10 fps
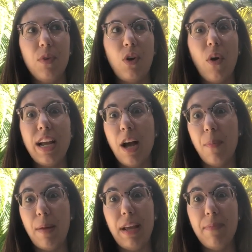Growing up,
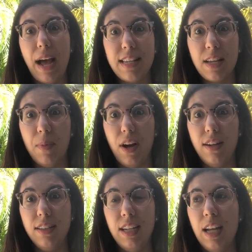I played basketball.
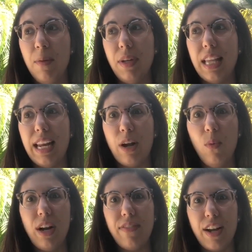But then
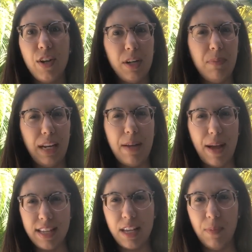what if I couldn't play
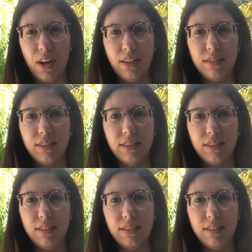basketball?